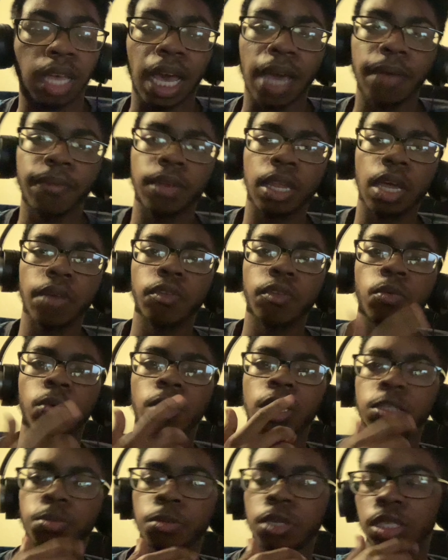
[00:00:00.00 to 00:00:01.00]
I've never
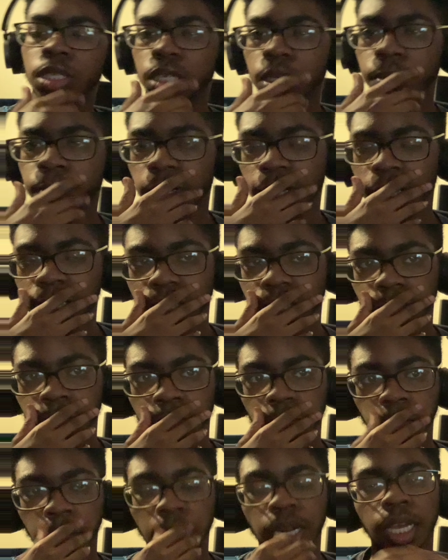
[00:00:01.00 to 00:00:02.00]
watched Mission
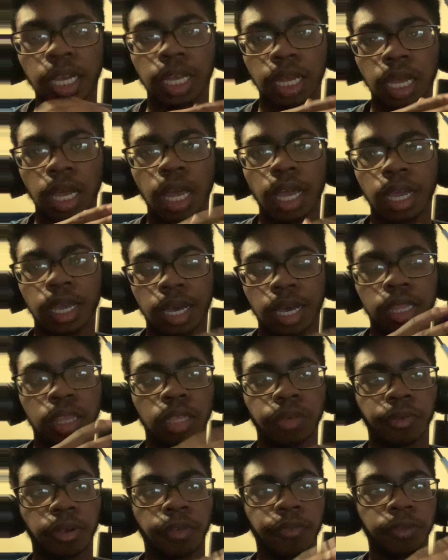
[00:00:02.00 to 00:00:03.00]
Impossible, but I got I got the
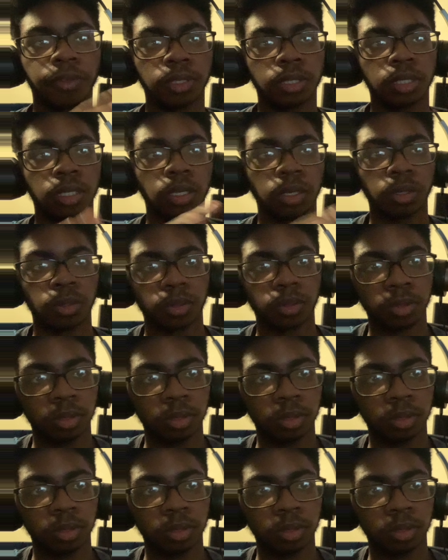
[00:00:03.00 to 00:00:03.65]
reference though.